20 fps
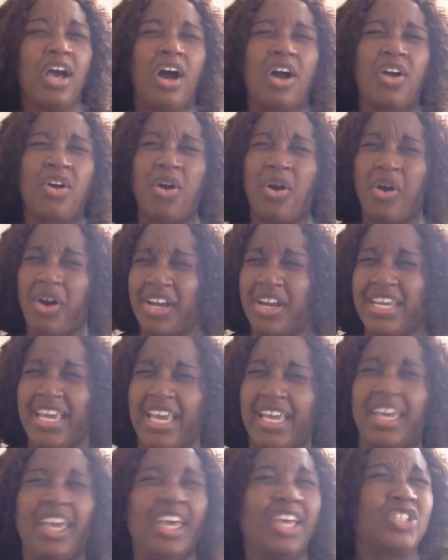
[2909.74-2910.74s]

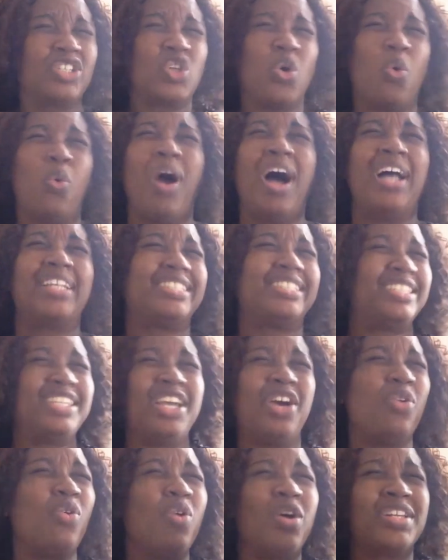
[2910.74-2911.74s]
according to what
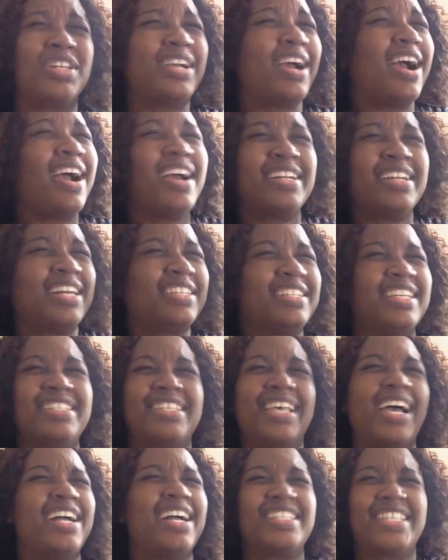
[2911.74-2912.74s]
their own carnal
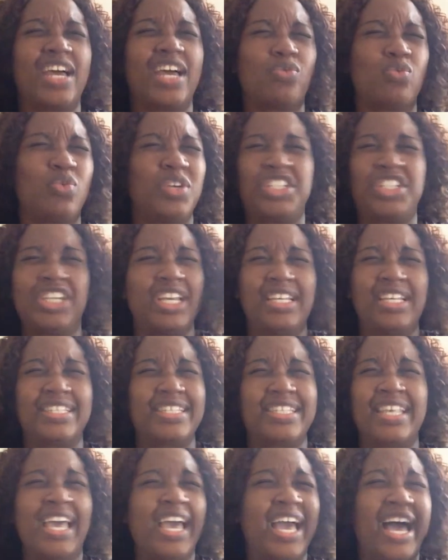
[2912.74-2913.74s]
desires and
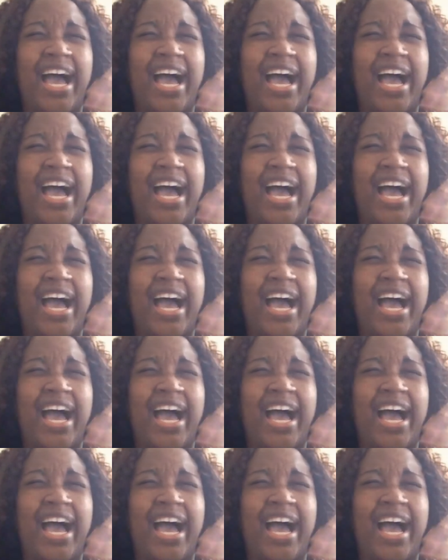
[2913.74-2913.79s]
wishes